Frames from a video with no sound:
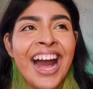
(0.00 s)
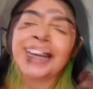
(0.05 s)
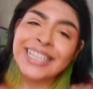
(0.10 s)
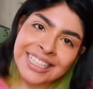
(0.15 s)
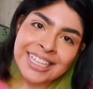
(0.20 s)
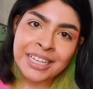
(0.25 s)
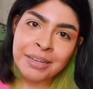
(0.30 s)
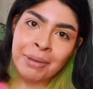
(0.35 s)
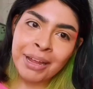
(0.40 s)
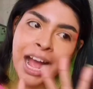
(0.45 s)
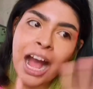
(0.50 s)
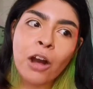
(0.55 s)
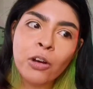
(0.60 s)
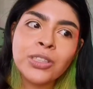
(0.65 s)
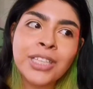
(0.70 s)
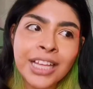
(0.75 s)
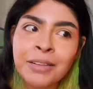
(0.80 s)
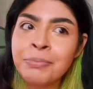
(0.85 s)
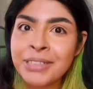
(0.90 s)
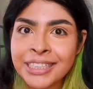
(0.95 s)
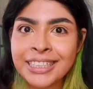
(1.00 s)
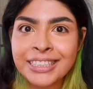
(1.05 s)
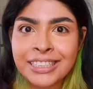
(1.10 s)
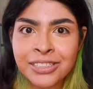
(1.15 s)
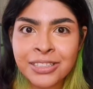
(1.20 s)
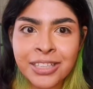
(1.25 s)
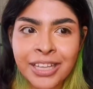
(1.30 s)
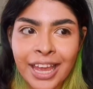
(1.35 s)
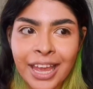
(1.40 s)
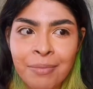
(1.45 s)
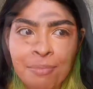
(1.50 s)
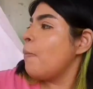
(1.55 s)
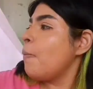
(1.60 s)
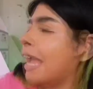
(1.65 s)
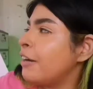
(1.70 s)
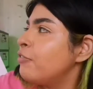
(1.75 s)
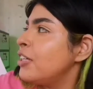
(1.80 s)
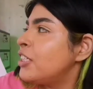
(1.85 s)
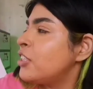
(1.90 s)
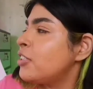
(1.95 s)
Basically, my house help Didi just came.
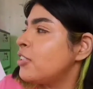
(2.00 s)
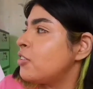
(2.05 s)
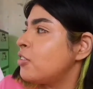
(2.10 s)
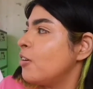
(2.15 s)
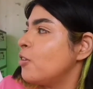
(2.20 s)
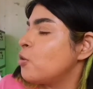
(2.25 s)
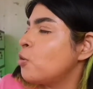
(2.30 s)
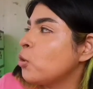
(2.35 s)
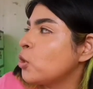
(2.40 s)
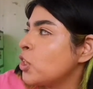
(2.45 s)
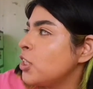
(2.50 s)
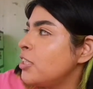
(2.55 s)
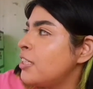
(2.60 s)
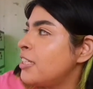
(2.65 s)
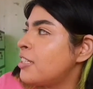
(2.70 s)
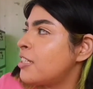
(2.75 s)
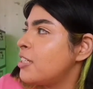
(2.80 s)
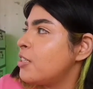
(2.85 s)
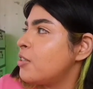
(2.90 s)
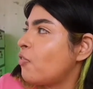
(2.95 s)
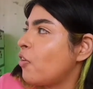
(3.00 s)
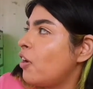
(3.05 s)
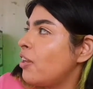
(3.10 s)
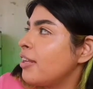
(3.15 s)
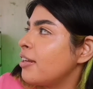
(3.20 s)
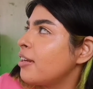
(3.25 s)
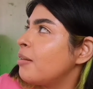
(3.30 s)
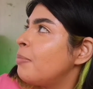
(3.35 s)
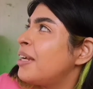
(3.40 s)
Can we just social distance for a little